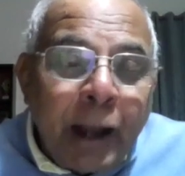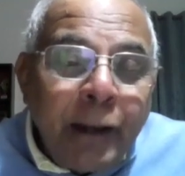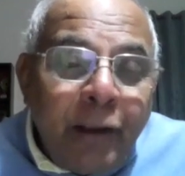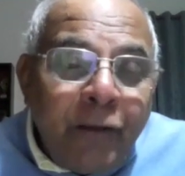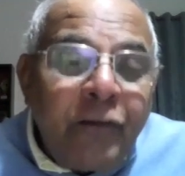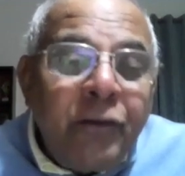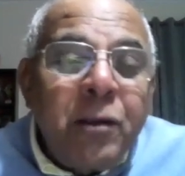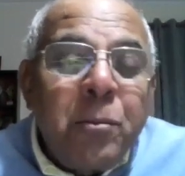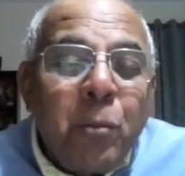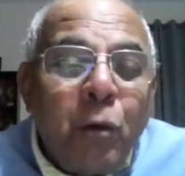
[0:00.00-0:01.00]
And this
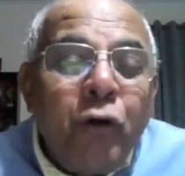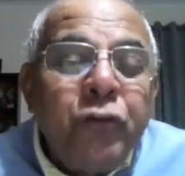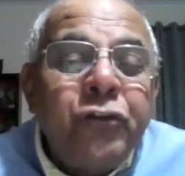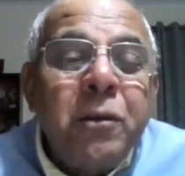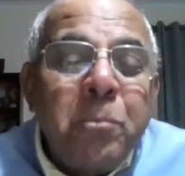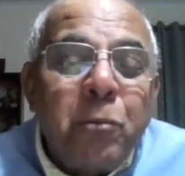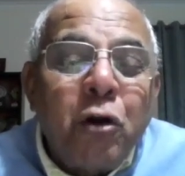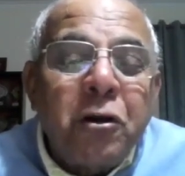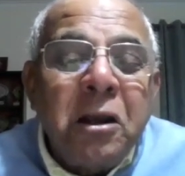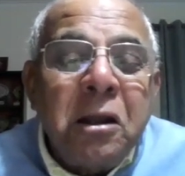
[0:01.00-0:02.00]
is the most
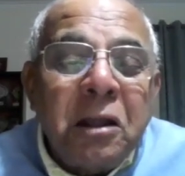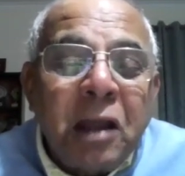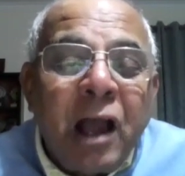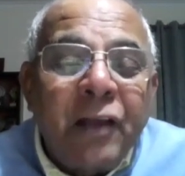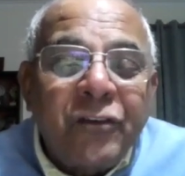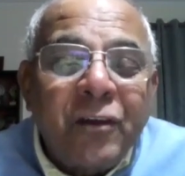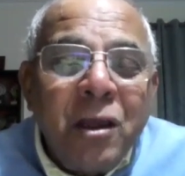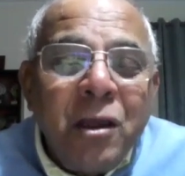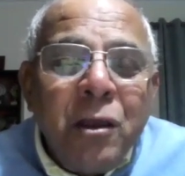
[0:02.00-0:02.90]
important task